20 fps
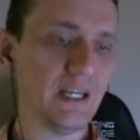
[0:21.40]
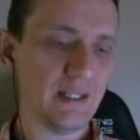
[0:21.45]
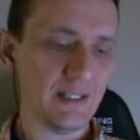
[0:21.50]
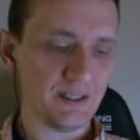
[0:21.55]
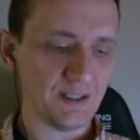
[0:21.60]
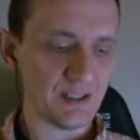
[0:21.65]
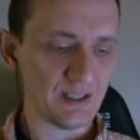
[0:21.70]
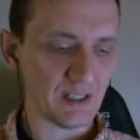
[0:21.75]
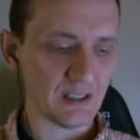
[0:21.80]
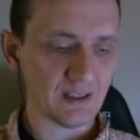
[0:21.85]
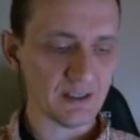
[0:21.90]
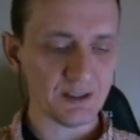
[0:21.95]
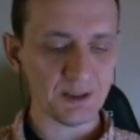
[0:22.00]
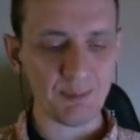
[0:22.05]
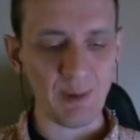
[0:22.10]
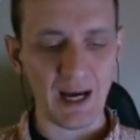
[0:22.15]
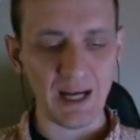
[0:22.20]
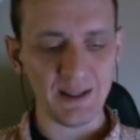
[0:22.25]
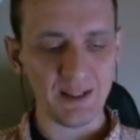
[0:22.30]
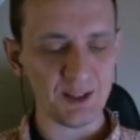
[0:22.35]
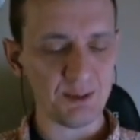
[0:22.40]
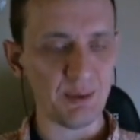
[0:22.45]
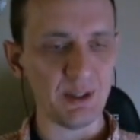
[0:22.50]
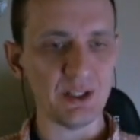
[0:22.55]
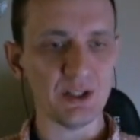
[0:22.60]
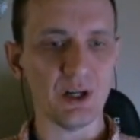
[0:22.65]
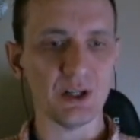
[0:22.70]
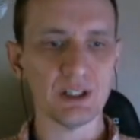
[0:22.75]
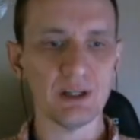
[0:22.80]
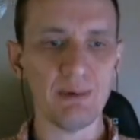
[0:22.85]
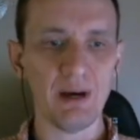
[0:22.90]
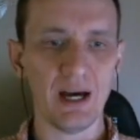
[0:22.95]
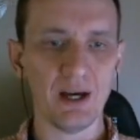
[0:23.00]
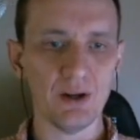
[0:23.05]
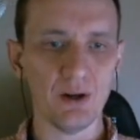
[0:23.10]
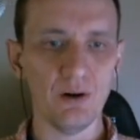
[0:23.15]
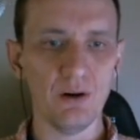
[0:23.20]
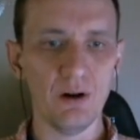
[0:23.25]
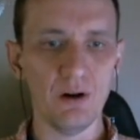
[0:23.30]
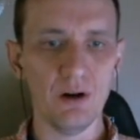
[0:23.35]
This is a spot that's been talked about
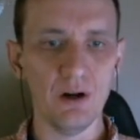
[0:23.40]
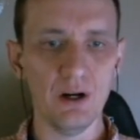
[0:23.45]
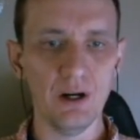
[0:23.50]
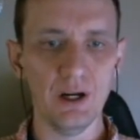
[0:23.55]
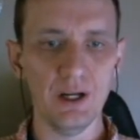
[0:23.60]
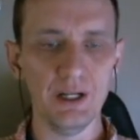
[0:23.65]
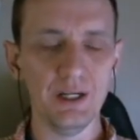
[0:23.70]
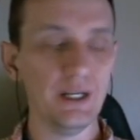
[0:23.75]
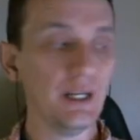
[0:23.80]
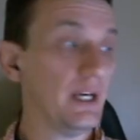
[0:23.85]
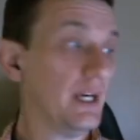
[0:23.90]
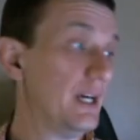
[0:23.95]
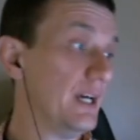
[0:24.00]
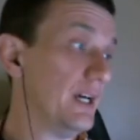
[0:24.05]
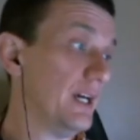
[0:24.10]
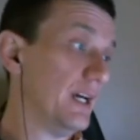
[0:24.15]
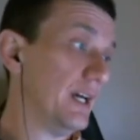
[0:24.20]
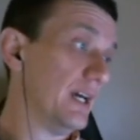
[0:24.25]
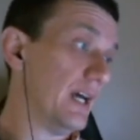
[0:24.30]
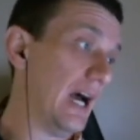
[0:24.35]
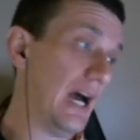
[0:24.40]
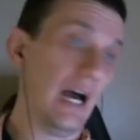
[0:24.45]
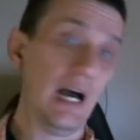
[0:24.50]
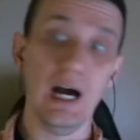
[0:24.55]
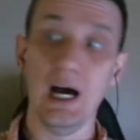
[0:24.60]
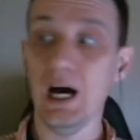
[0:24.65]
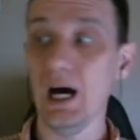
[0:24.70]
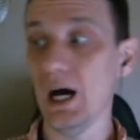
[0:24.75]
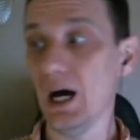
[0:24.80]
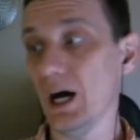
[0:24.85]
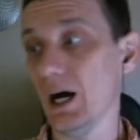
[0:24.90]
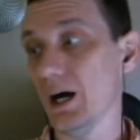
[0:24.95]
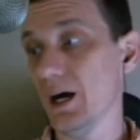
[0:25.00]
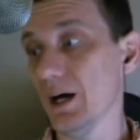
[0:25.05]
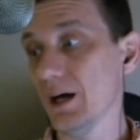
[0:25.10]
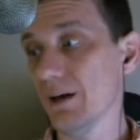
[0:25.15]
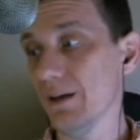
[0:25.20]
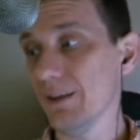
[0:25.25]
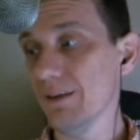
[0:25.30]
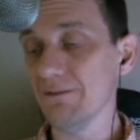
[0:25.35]
on
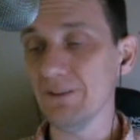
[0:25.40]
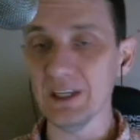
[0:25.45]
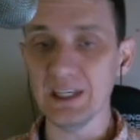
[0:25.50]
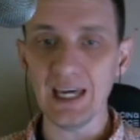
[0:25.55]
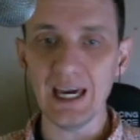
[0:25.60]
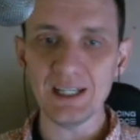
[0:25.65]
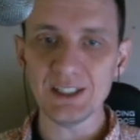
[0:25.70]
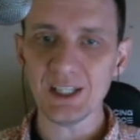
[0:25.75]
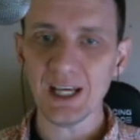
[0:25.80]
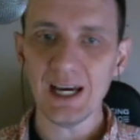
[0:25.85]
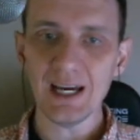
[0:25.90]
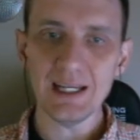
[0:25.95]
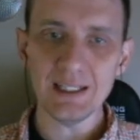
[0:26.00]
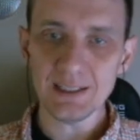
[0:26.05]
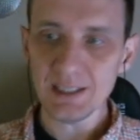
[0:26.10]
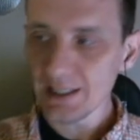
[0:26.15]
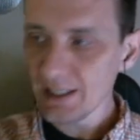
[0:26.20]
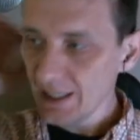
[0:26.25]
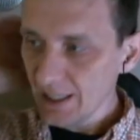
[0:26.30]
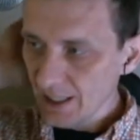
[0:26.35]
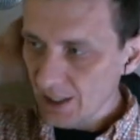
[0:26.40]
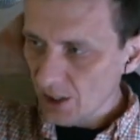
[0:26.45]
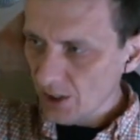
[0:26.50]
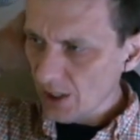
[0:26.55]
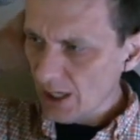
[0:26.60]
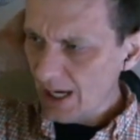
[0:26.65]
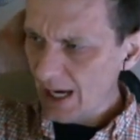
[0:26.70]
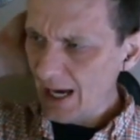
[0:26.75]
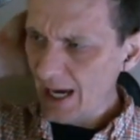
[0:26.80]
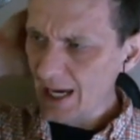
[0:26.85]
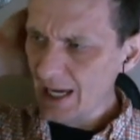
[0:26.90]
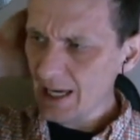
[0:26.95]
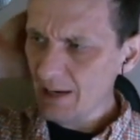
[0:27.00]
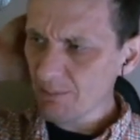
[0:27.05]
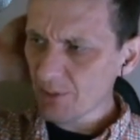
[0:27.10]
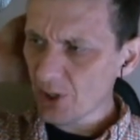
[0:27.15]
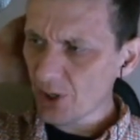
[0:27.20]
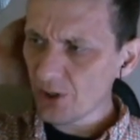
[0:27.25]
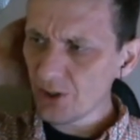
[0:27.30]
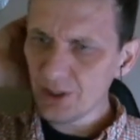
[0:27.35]
the VK site. I am
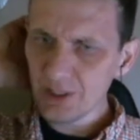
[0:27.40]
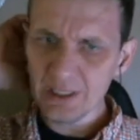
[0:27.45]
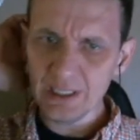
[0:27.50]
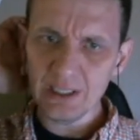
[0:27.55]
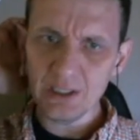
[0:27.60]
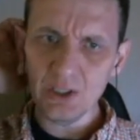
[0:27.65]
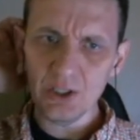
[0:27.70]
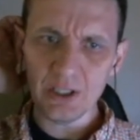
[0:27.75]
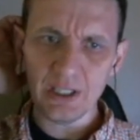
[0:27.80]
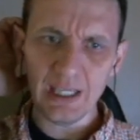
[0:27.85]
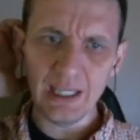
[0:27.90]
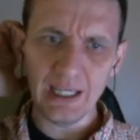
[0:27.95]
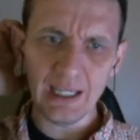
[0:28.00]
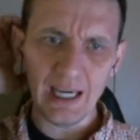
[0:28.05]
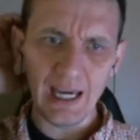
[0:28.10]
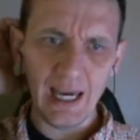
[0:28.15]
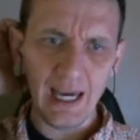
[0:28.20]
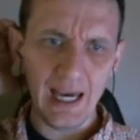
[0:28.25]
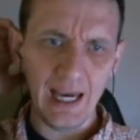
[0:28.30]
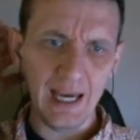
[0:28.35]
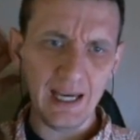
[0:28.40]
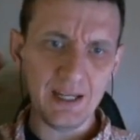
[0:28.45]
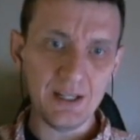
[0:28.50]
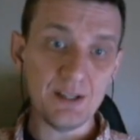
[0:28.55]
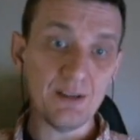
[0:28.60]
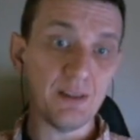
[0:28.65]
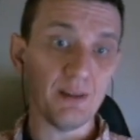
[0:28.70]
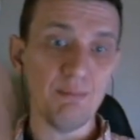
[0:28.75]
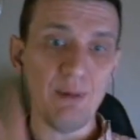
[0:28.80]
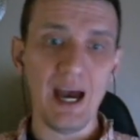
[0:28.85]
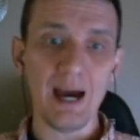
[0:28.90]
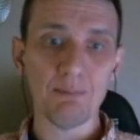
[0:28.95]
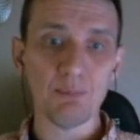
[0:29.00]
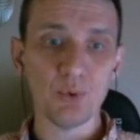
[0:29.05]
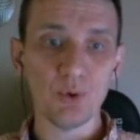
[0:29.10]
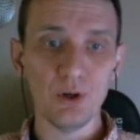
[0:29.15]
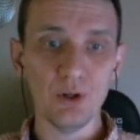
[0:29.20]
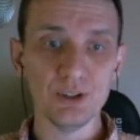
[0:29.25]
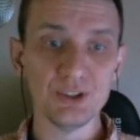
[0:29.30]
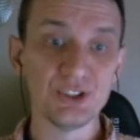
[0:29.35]
currently looking at the map.
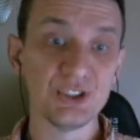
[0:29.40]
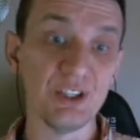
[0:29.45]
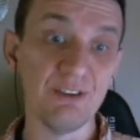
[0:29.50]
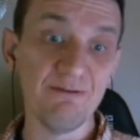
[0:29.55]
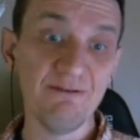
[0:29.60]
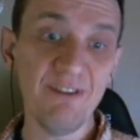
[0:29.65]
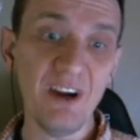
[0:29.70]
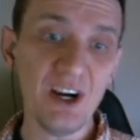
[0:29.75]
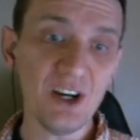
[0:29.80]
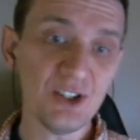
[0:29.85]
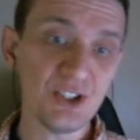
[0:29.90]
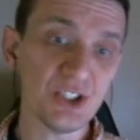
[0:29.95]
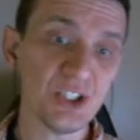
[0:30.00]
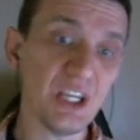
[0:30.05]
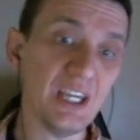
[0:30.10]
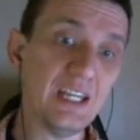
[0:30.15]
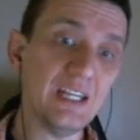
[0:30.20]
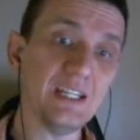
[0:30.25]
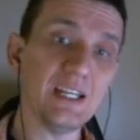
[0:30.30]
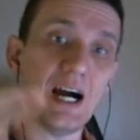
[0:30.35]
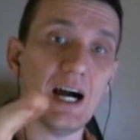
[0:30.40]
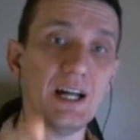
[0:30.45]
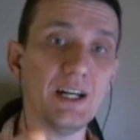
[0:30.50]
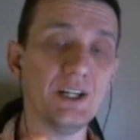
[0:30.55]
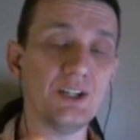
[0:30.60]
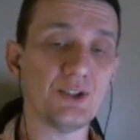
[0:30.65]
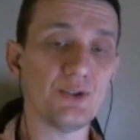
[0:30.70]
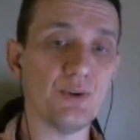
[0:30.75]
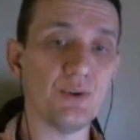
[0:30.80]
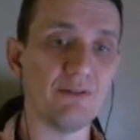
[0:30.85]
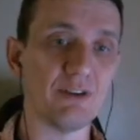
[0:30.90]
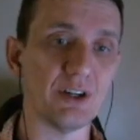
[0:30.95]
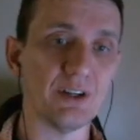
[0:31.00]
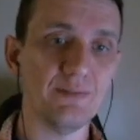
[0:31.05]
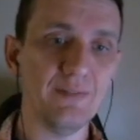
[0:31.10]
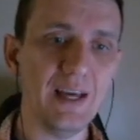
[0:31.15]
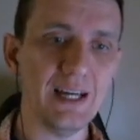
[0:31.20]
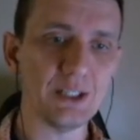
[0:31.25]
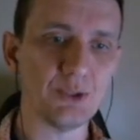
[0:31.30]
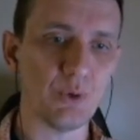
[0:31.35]
We're on Seversky Donets River.
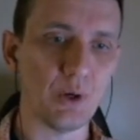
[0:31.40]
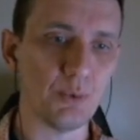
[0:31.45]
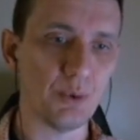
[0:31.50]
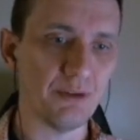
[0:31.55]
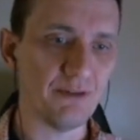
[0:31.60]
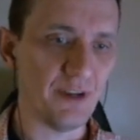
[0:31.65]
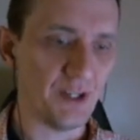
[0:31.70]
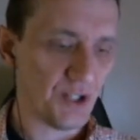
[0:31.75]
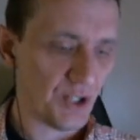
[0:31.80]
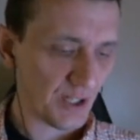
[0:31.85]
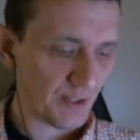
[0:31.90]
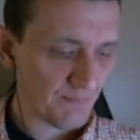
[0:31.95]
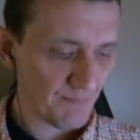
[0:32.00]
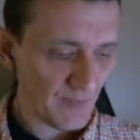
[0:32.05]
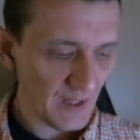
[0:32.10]
That's where we're fishing.